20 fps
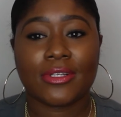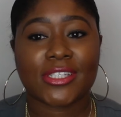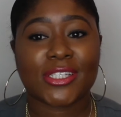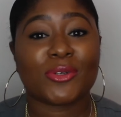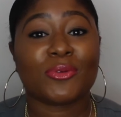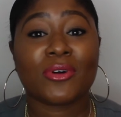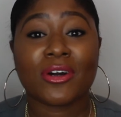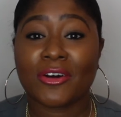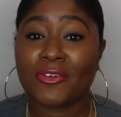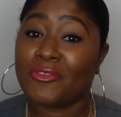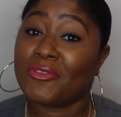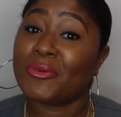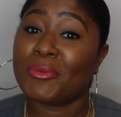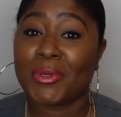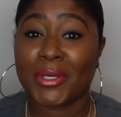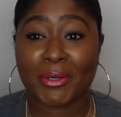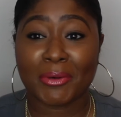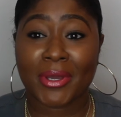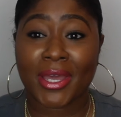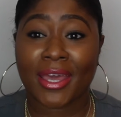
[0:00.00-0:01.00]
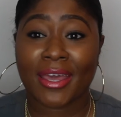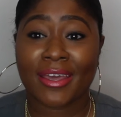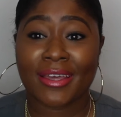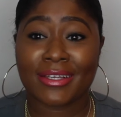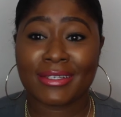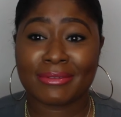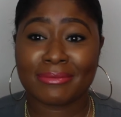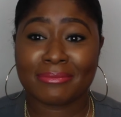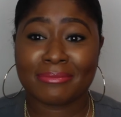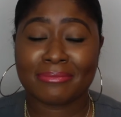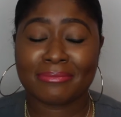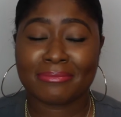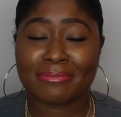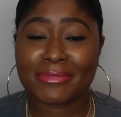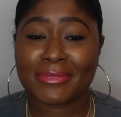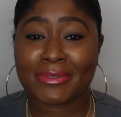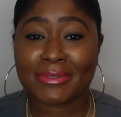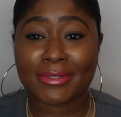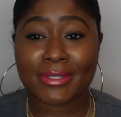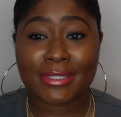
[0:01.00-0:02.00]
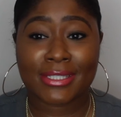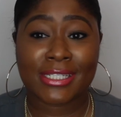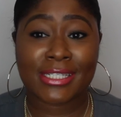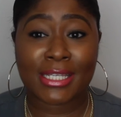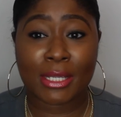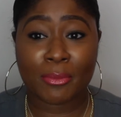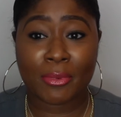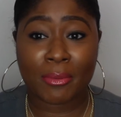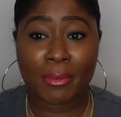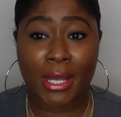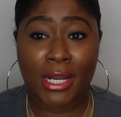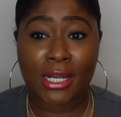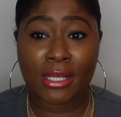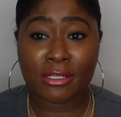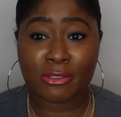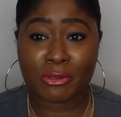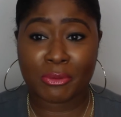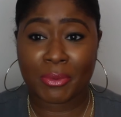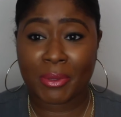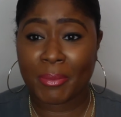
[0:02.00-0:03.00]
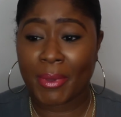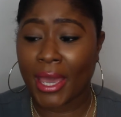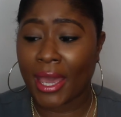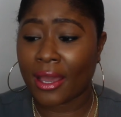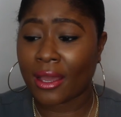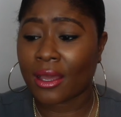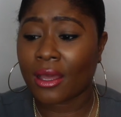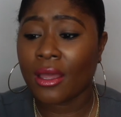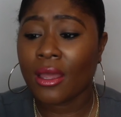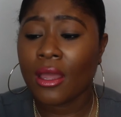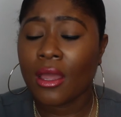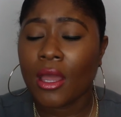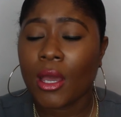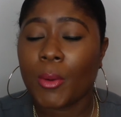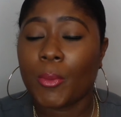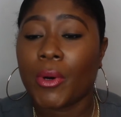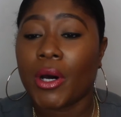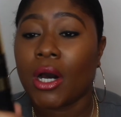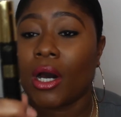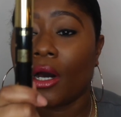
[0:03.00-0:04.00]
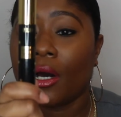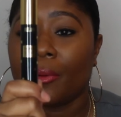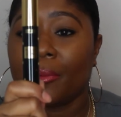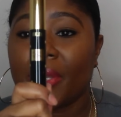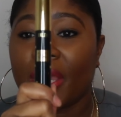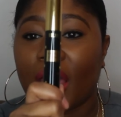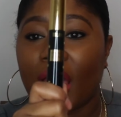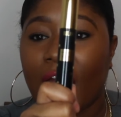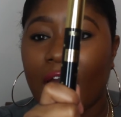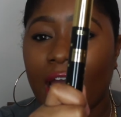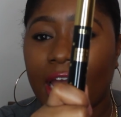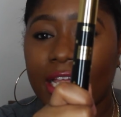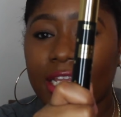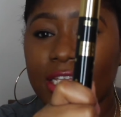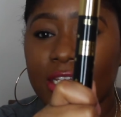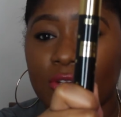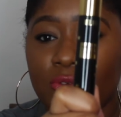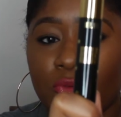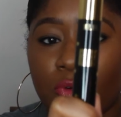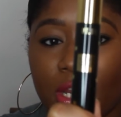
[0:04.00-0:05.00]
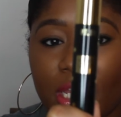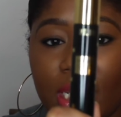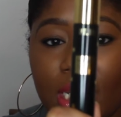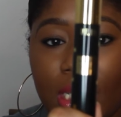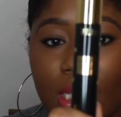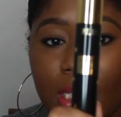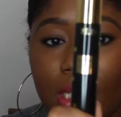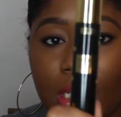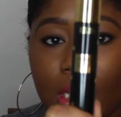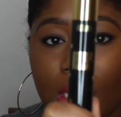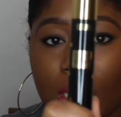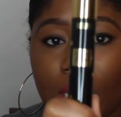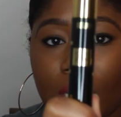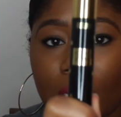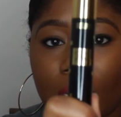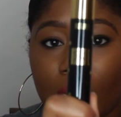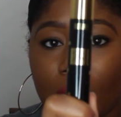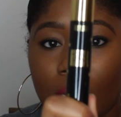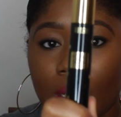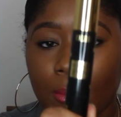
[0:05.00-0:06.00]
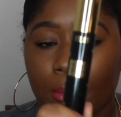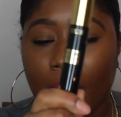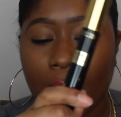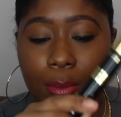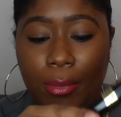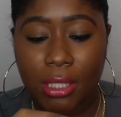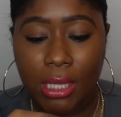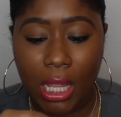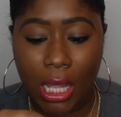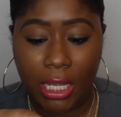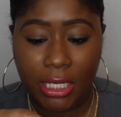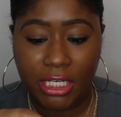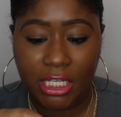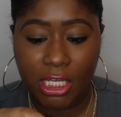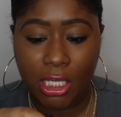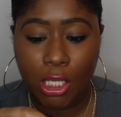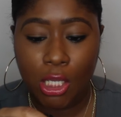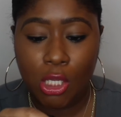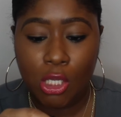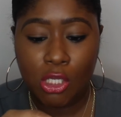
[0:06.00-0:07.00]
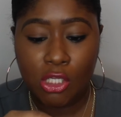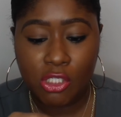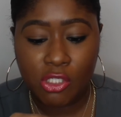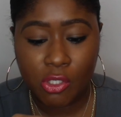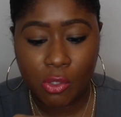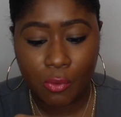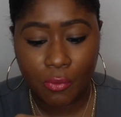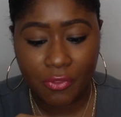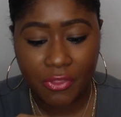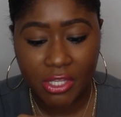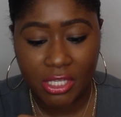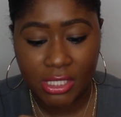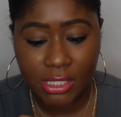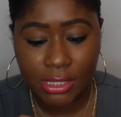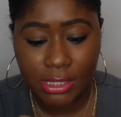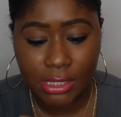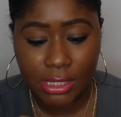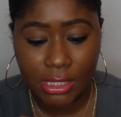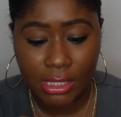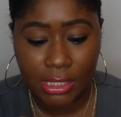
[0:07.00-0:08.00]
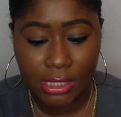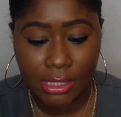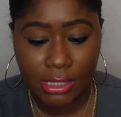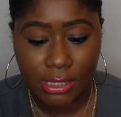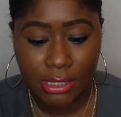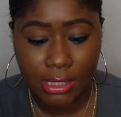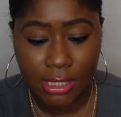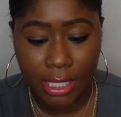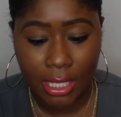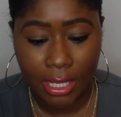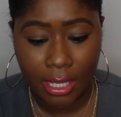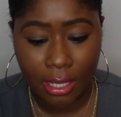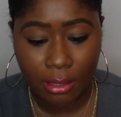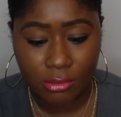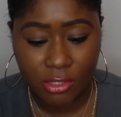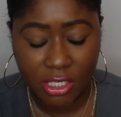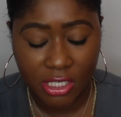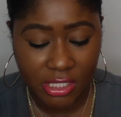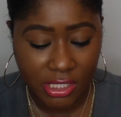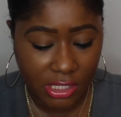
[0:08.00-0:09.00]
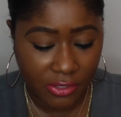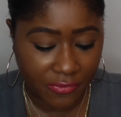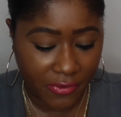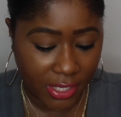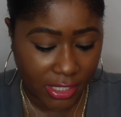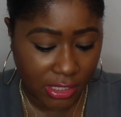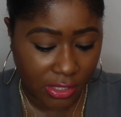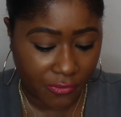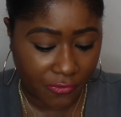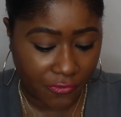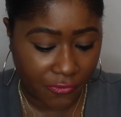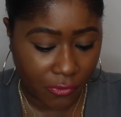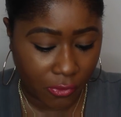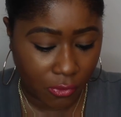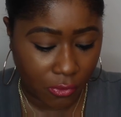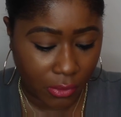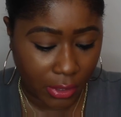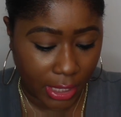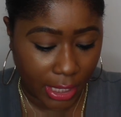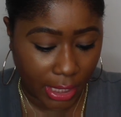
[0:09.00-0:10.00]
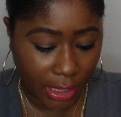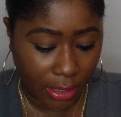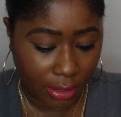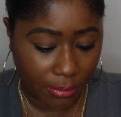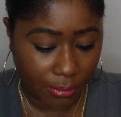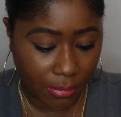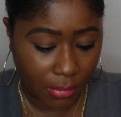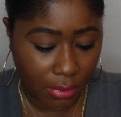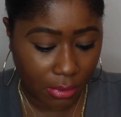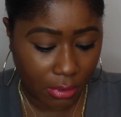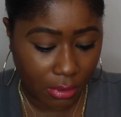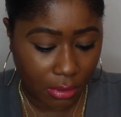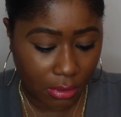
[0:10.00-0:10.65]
don't come for me okay december my nails will be back but um yeah highly rated by Milani. So this is a, I'm trying to see if it has the full name.